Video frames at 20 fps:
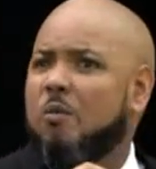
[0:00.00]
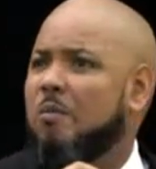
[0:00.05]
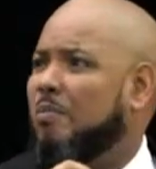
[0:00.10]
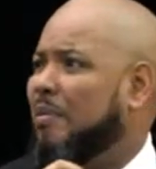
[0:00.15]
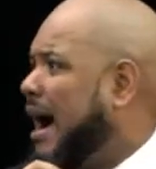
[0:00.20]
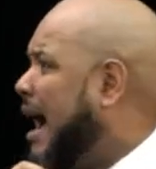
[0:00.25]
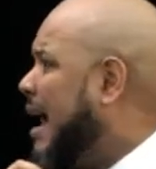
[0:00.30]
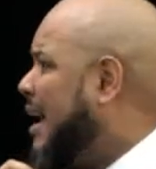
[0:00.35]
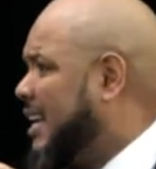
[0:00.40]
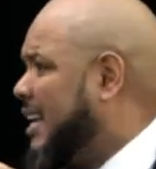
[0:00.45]

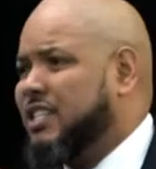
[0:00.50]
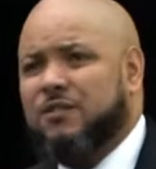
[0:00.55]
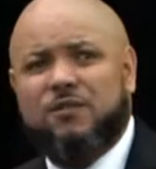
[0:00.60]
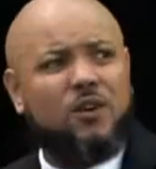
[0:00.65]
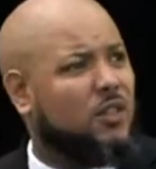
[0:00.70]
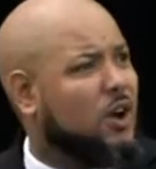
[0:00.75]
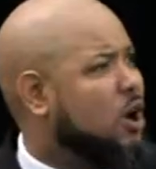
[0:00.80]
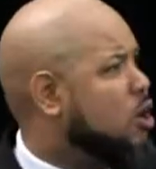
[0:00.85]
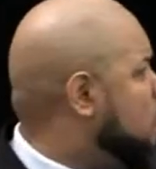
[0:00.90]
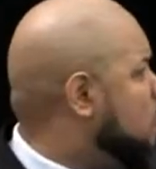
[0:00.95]
body, it's for
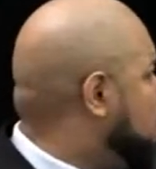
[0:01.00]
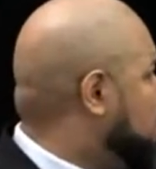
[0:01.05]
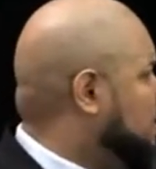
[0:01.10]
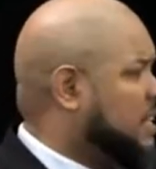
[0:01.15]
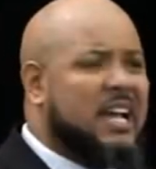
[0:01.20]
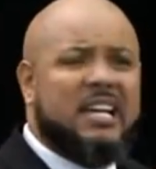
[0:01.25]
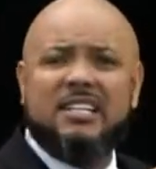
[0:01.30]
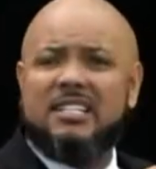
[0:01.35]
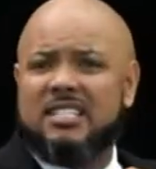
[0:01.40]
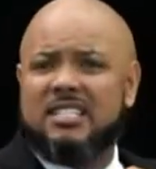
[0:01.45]
the whole
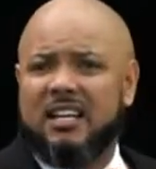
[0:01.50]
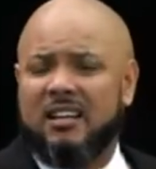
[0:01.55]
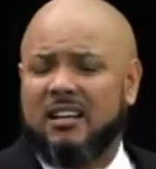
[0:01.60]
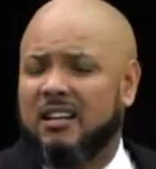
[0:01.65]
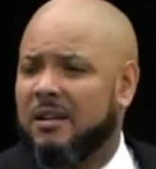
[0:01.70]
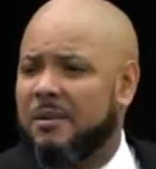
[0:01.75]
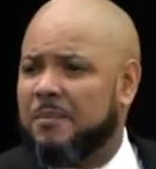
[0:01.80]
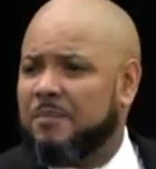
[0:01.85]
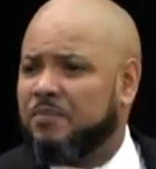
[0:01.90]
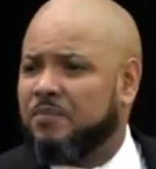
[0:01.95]
nation.
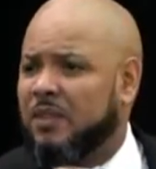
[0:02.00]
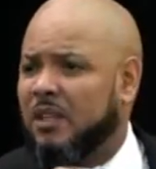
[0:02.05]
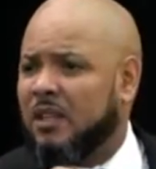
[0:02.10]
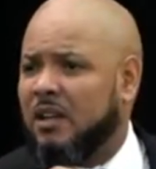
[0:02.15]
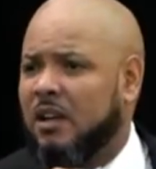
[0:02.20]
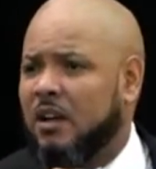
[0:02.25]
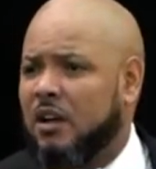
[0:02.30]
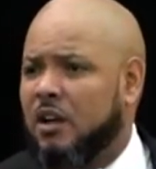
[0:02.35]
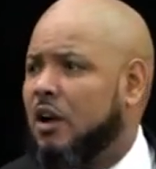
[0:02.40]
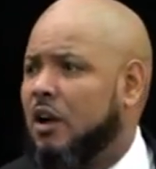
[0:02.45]

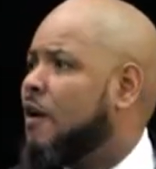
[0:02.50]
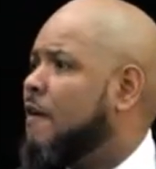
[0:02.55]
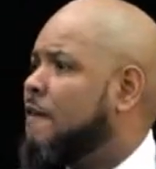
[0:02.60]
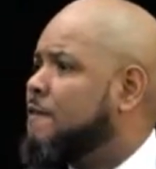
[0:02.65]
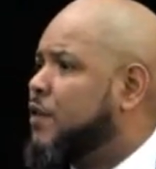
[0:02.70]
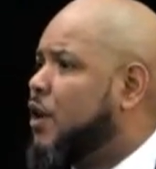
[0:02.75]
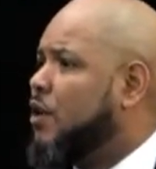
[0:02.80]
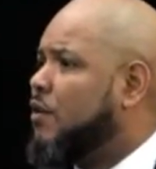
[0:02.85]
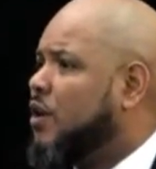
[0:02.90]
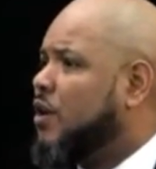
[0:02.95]

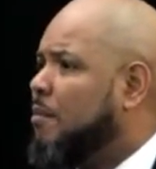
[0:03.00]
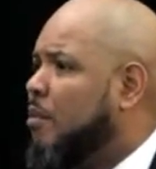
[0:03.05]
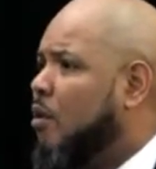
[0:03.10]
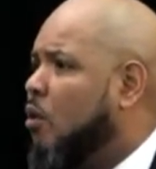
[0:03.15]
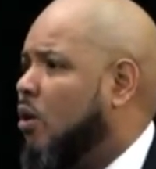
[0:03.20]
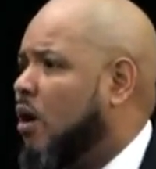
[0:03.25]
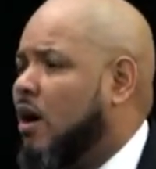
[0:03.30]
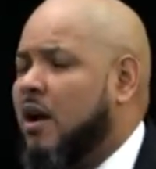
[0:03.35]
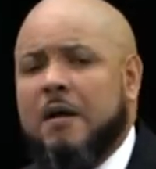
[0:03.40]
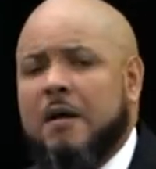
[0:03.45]

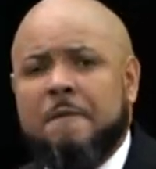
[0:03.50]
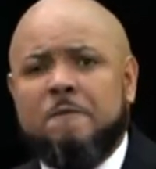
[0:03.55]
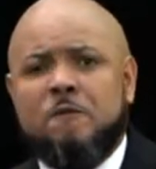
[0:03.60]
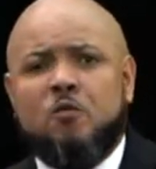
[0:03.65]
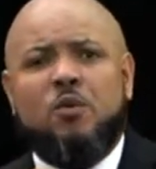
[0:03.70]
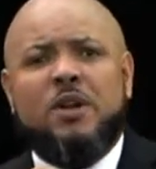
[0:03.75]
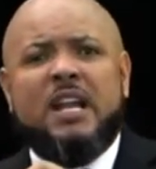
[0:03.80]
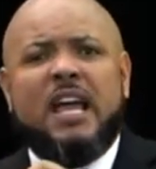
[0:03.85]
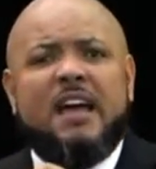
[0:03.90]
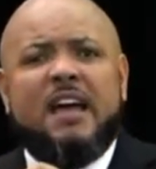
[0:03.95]
Furthermore,
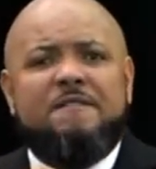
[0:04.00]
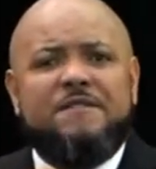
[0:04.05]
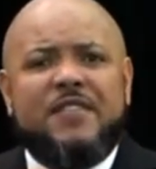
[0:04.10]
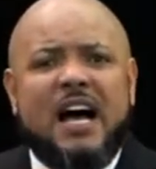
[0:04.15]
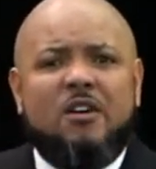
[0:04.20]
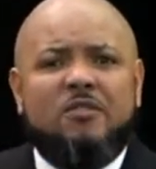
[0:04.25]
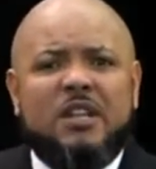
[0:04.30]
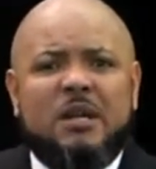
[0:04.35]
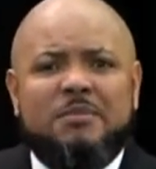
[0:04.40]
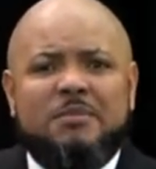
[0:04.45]
when they have
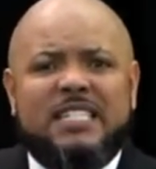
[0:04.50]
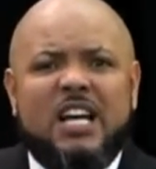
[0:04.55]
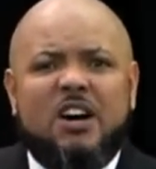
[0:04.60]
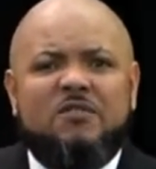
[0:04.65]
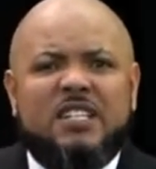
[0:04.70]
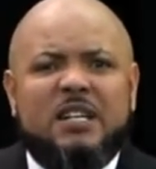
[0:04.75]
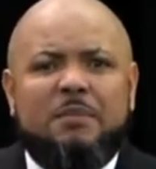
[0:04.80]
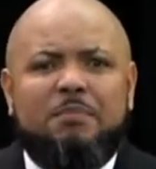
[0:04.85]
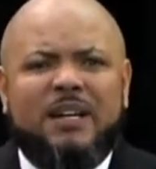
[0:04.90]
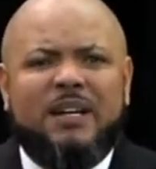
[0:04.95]
found themselves
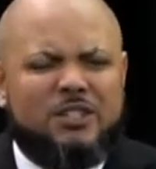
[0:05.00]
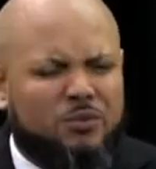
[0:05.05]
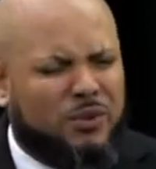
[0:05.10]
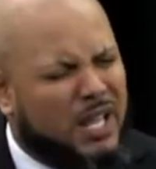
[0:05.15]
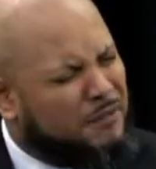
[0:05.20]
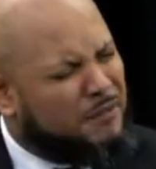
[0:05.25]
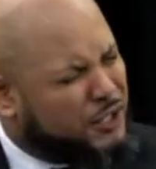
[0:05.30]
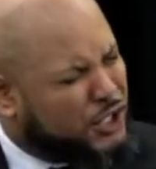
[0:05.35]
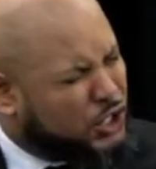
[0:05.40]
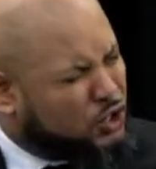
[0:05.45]
in a place where
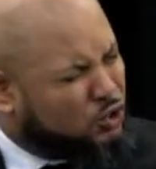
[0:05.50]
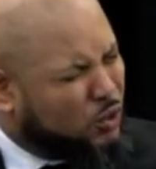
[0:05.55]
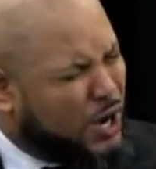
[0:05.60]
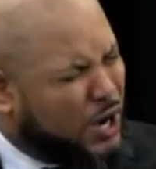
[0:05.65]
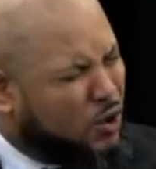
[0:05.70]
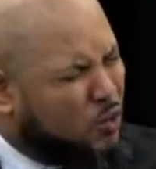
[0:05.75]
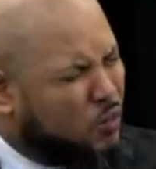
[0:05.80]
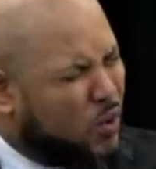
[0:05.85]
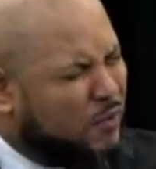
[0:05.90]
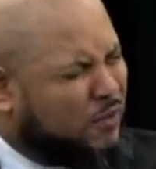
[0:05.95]
they've strayed
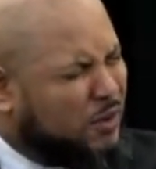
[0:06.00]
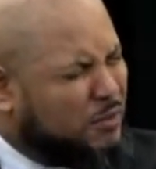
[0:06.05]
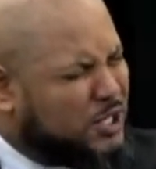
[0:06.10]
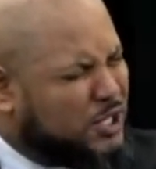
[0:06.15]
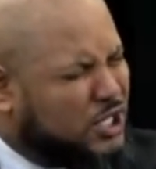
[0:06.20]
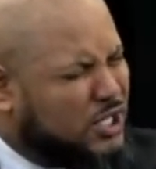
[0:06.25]
away from,